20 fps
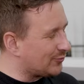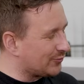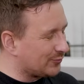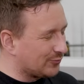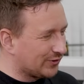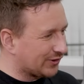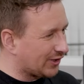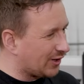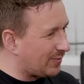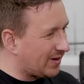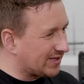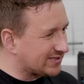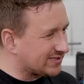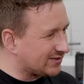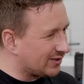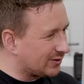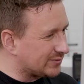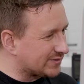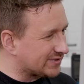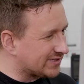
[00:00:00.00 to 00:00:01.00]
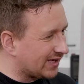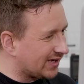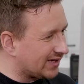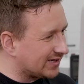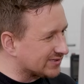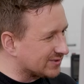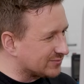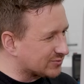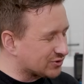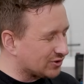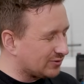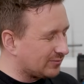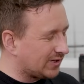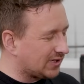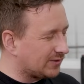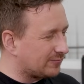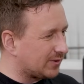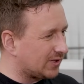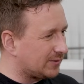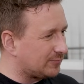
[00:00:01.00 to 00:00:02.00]
wouldn't want to go back to those days. I'm sure
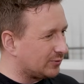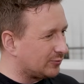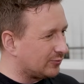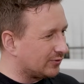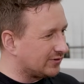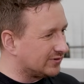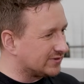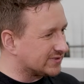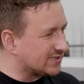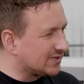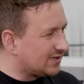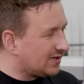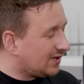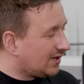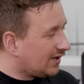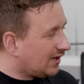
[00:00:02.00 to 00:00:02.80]
many people wouldn't.